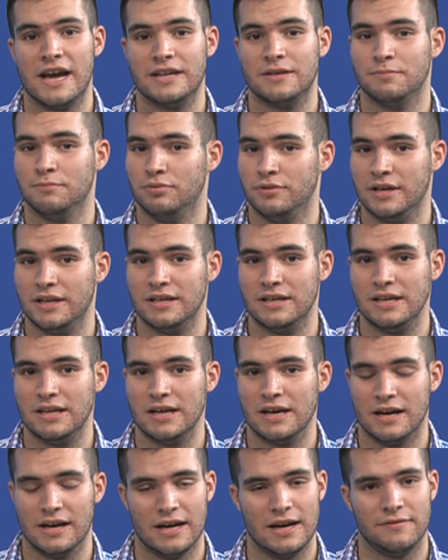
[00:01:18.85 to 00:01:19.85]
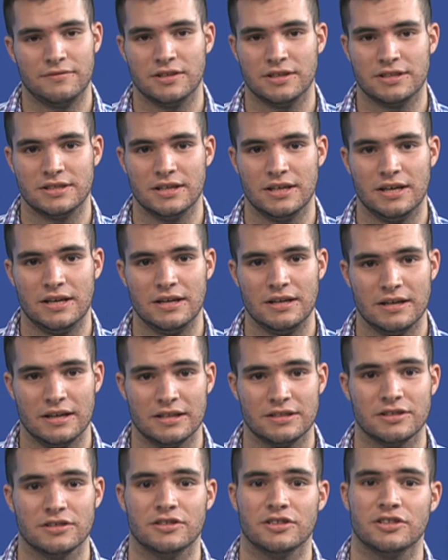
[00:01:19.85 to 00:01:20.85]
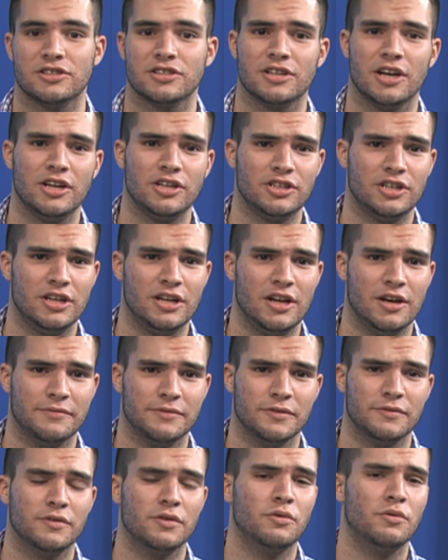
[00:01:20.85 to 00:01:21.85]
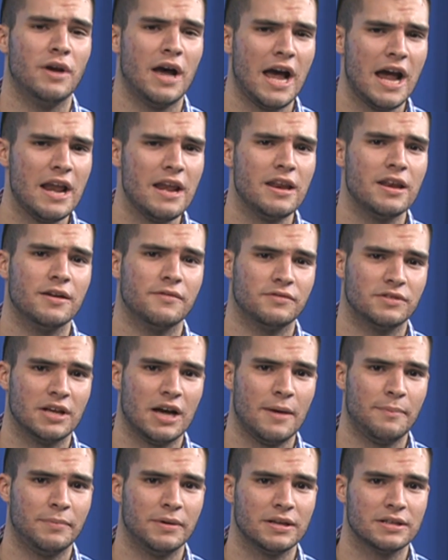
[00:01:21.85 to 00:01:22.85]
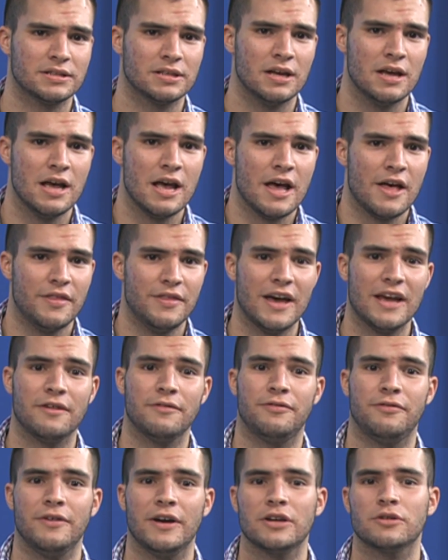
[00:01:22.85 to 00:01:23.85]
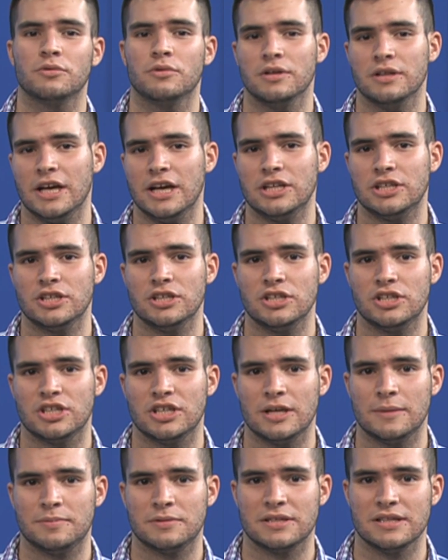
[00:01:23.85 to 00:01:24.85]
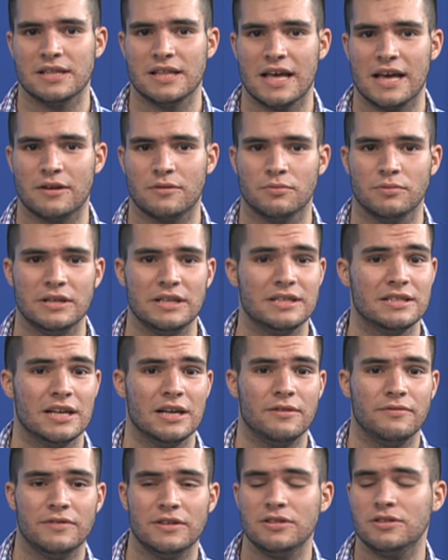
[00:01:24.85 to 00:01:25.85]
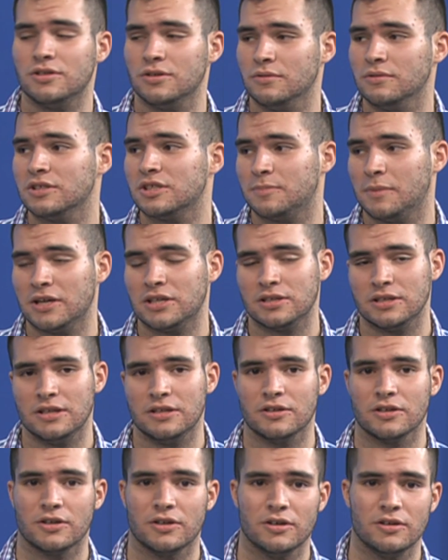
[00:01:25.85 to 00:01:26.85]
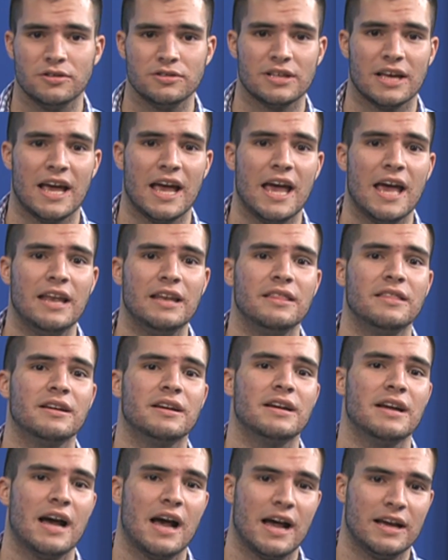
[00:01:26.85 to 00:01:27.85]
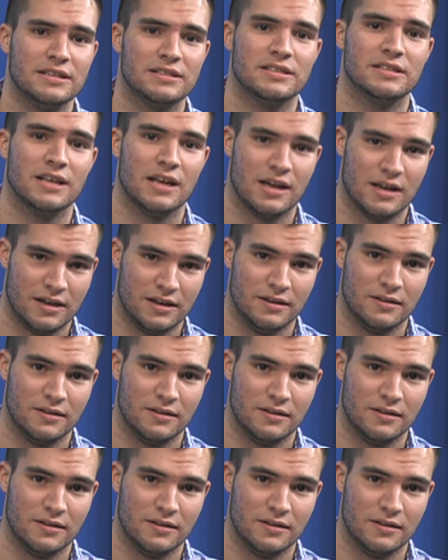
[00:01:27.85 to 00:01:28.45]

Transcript: Brittany. I have to say, it's a discussion of a variety of topics that affect relationships that we delve into, especially in the girls and the guys' side.